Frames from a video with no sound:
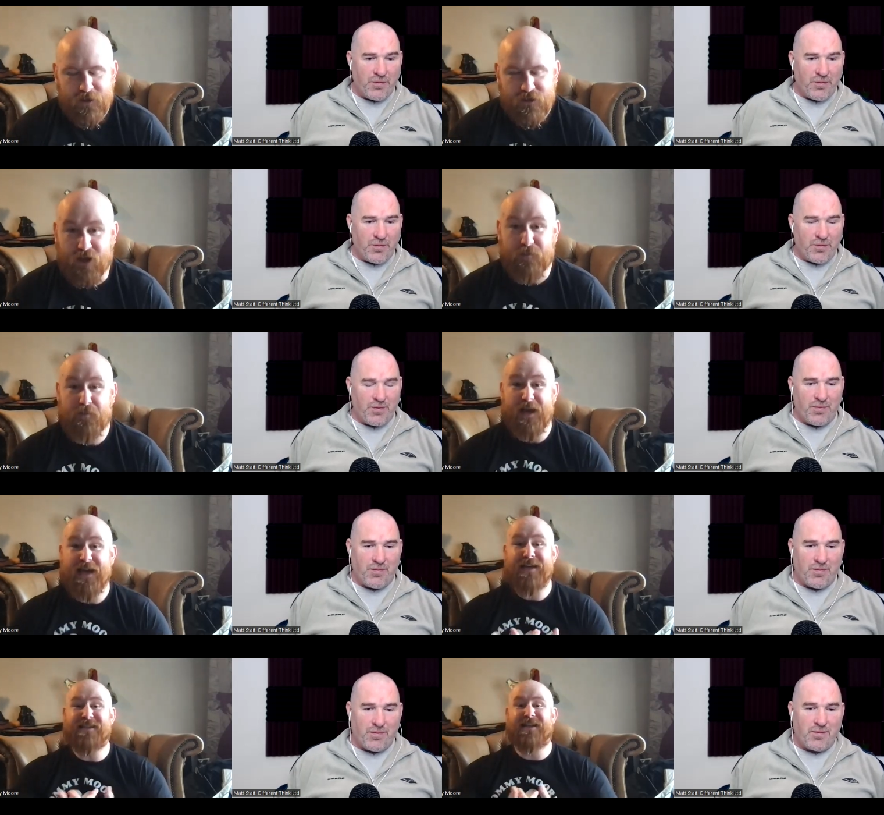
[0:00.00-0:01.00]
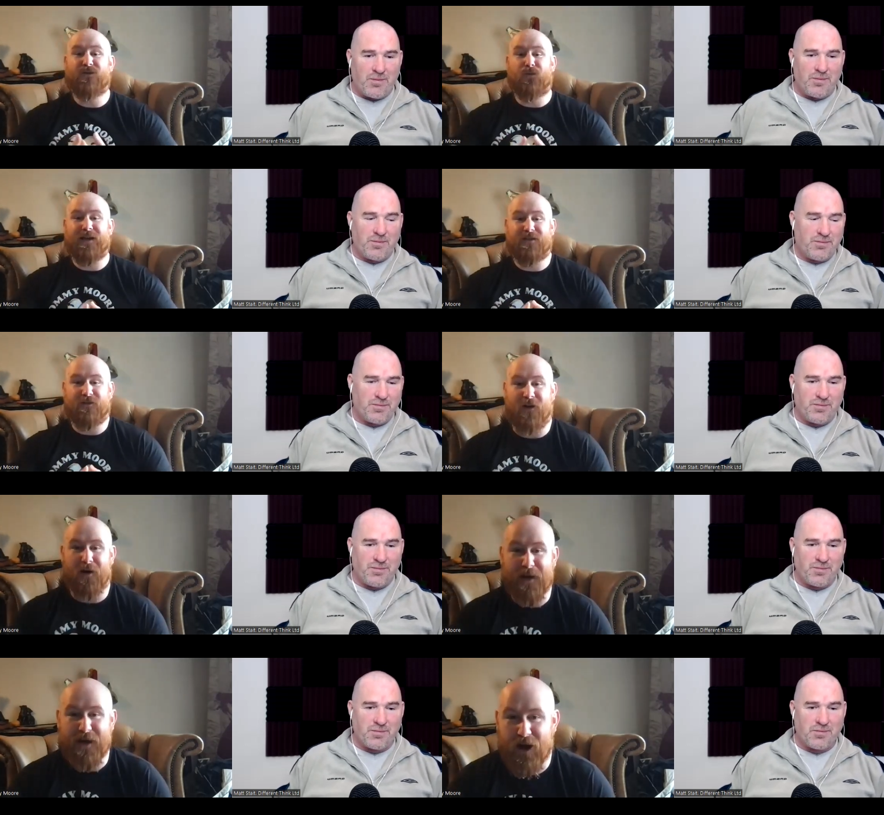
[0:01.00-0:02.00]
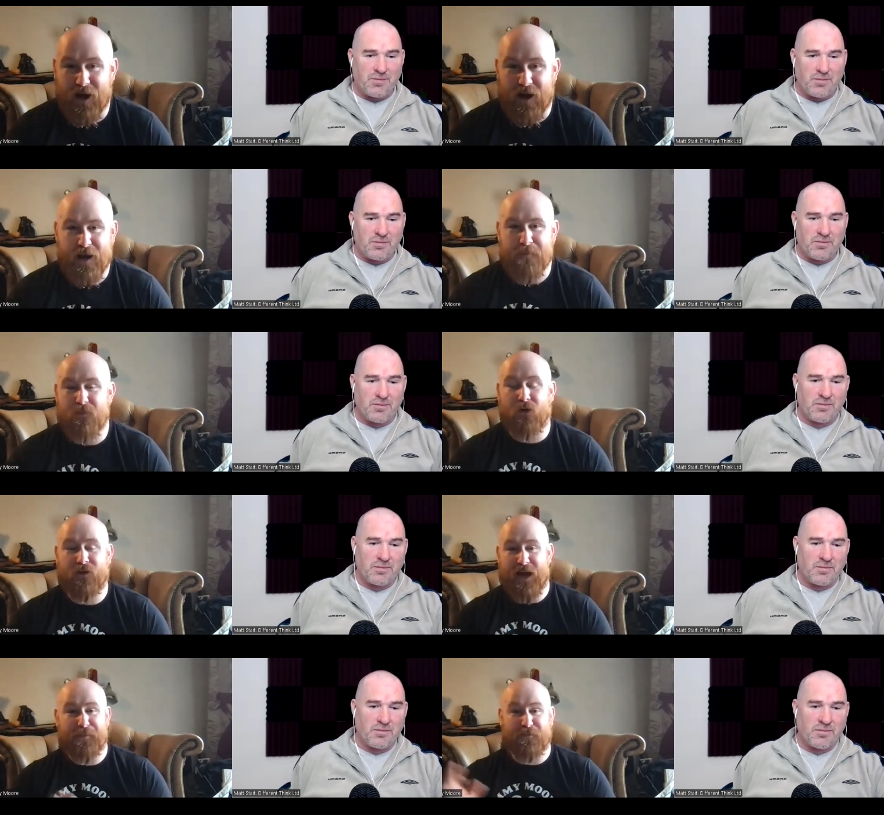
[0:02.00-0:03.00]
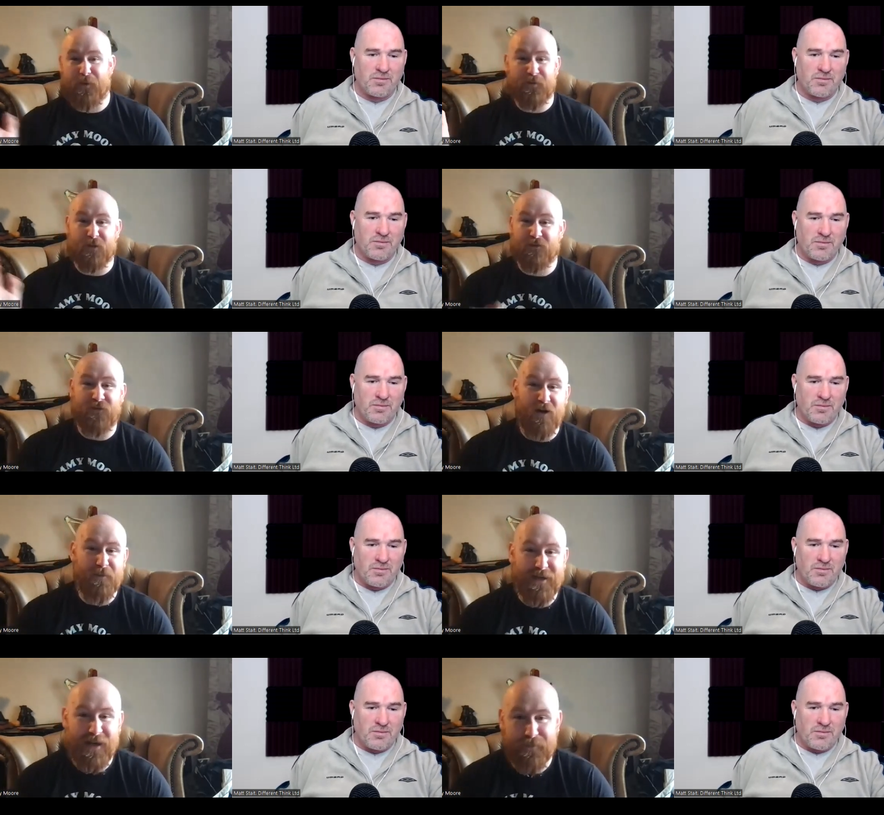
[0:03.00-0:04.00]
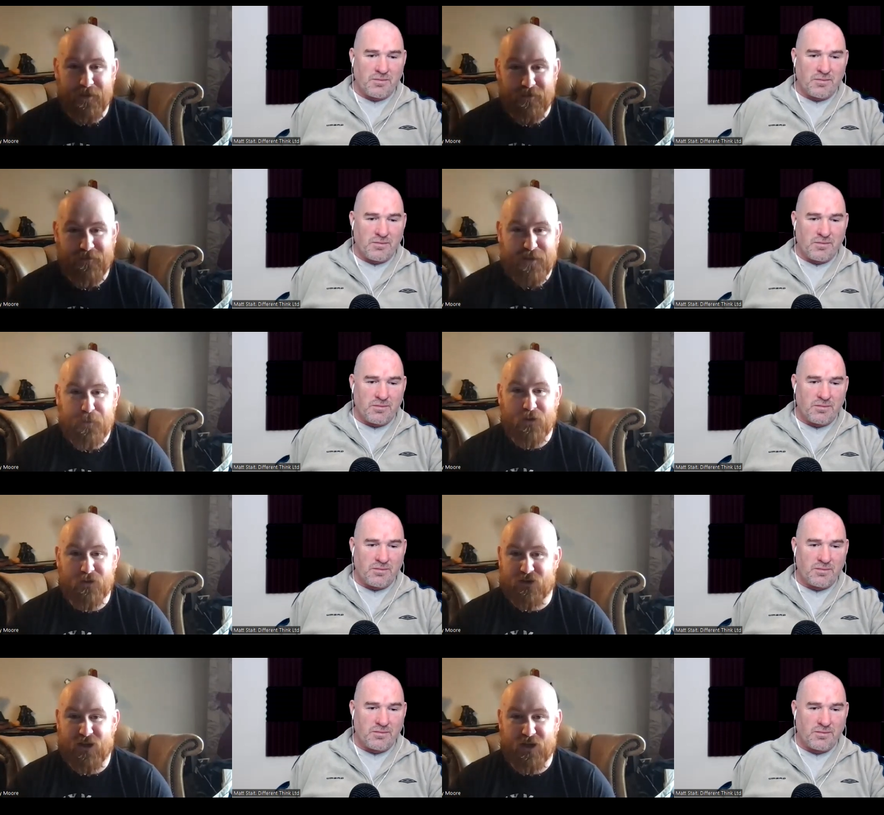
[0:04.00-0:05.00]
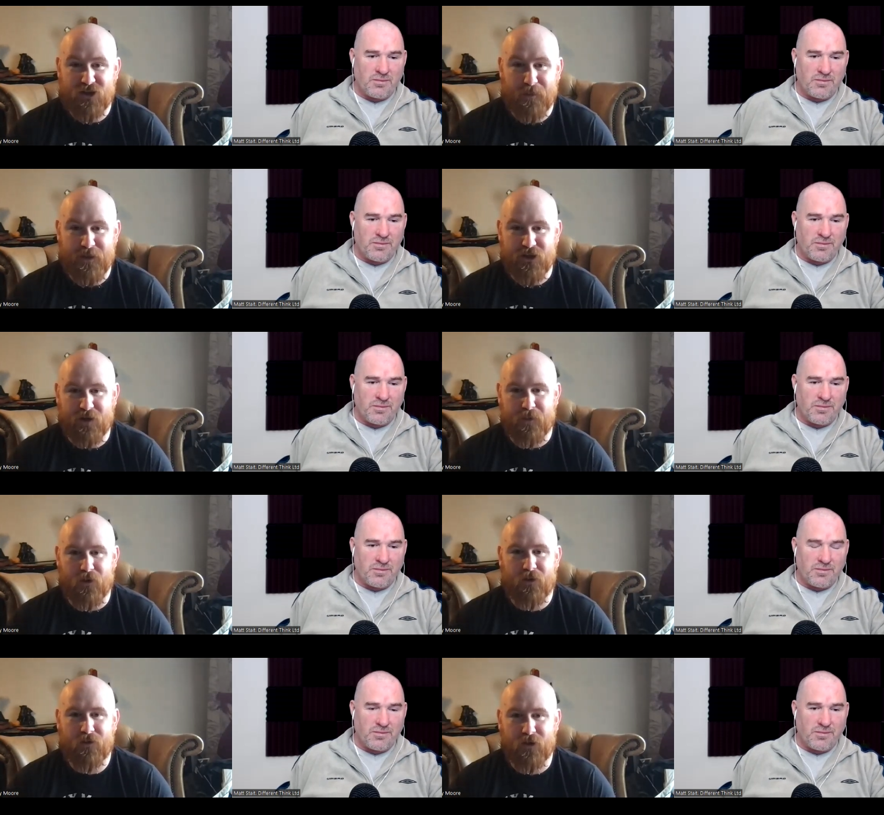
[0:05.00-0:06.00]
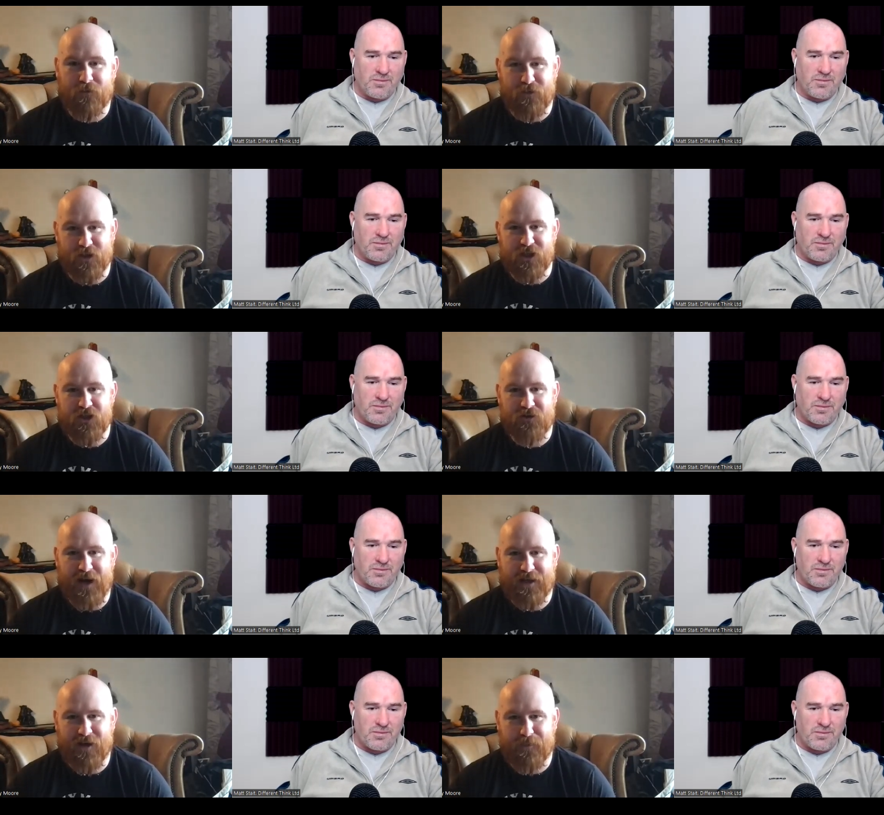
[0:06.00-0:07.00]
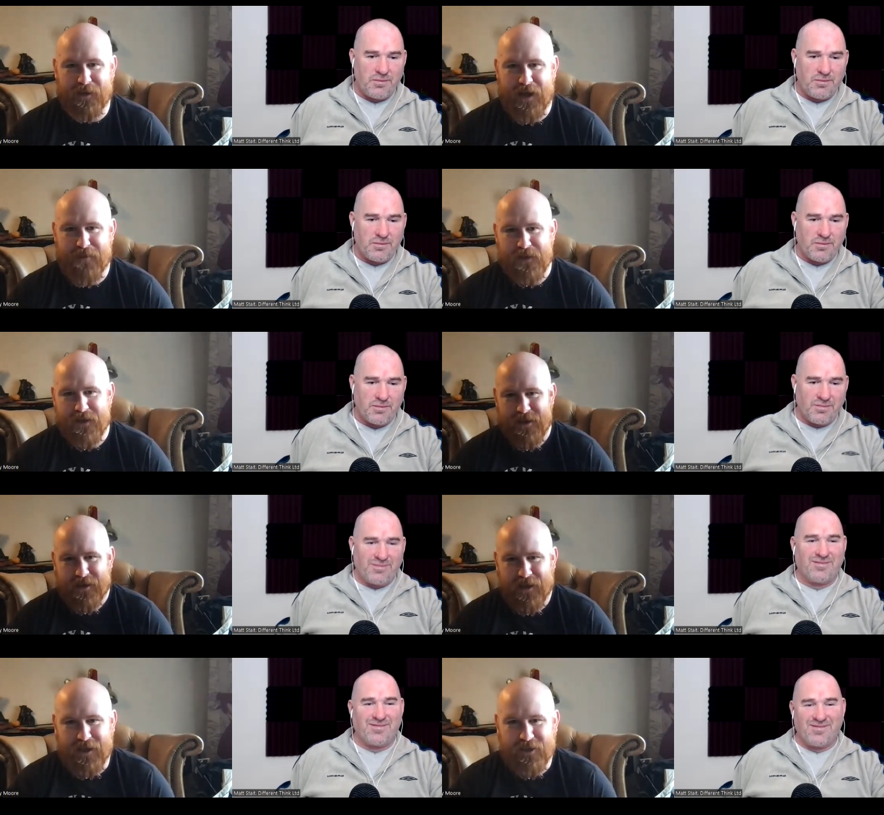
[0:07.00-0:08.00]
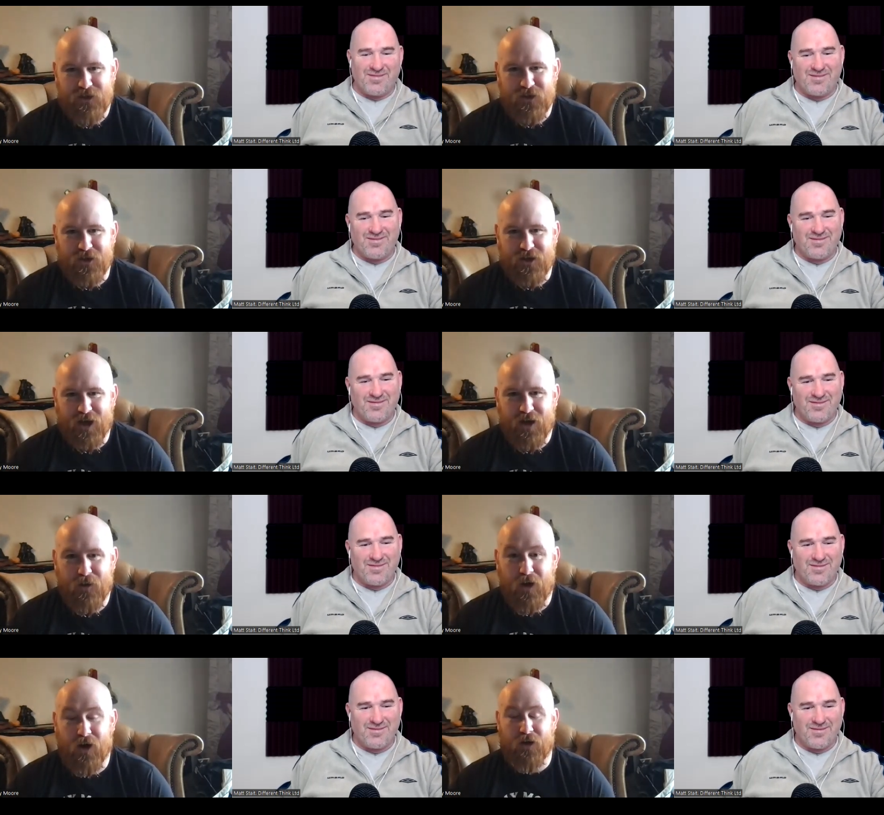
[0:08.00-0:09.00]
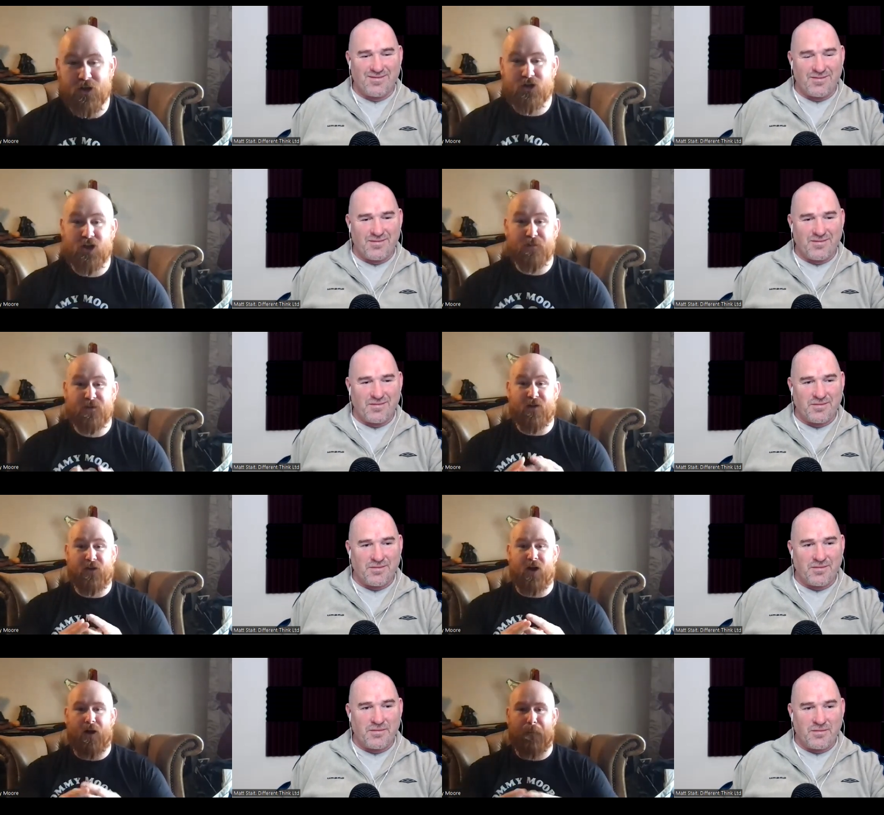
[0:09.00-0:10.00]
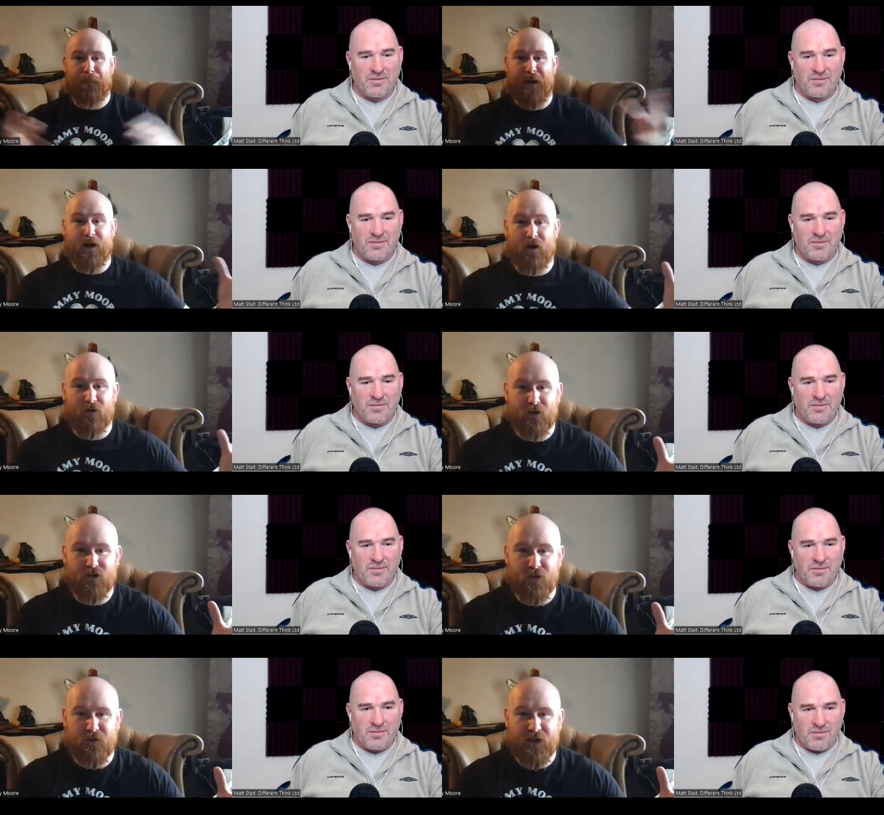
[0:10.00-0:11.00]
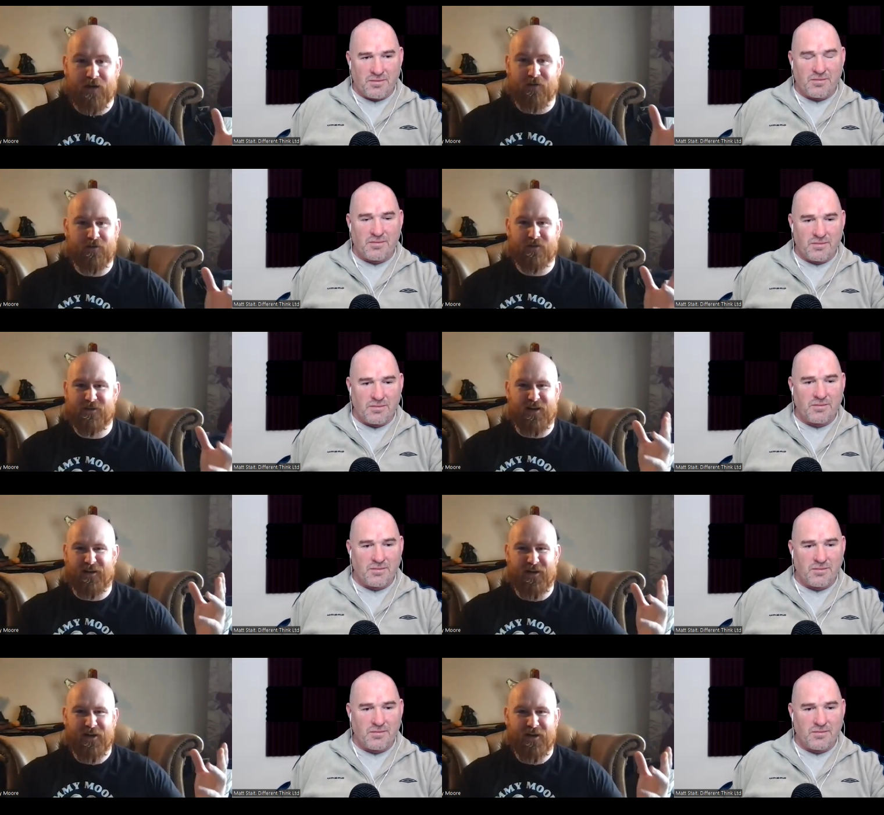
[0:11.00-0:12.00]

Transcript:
Speaker 1: So, easiest ways to find me. I am more than happy for people to come find me and add me on Facebook. Just search Tommy Joe Moore, look for a ginger egg, and I'll be there. Uh, you can go on YouTube. So, I've got a big old YouTube channel. It's like